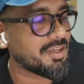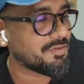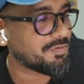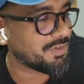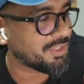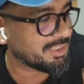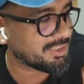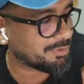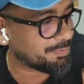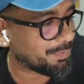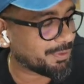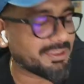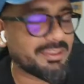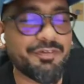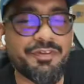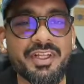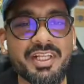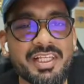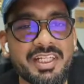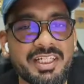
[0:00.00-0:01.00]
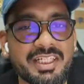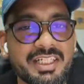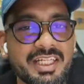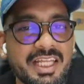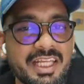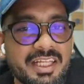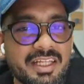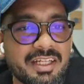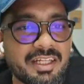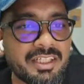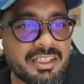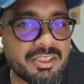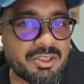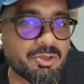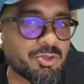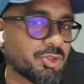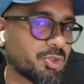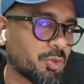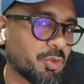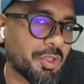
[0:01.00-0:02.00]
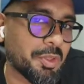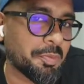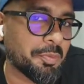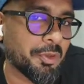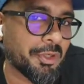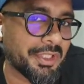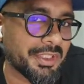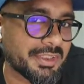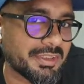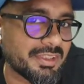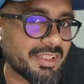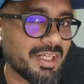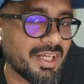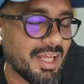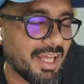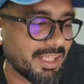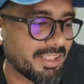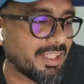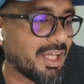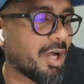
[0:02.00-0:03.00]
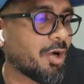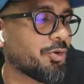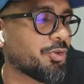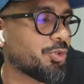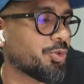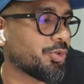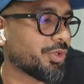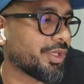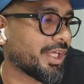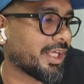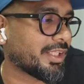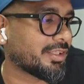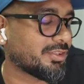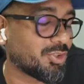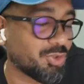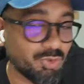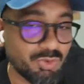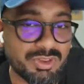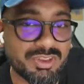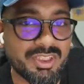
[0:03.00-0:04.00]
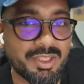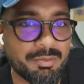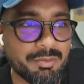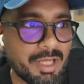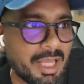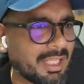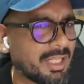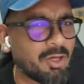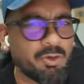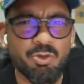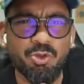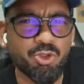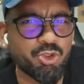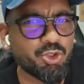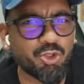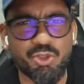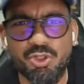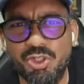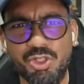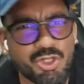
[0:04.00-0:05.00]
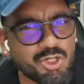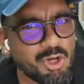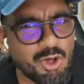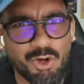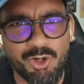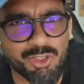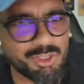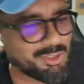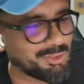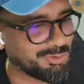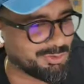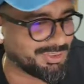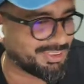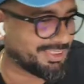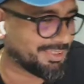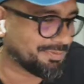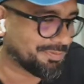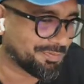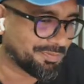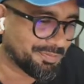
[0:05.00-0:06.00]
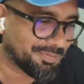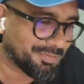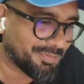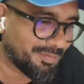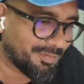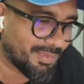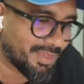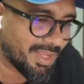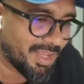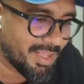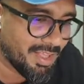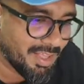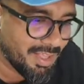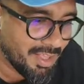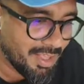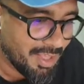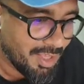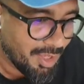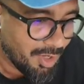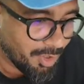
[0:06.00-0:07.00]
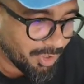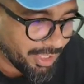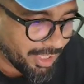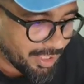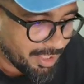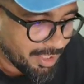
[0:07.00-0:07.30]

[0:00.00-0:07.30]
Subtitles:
We specifically dig into story points and how you can use them and how you should not use them. Okay.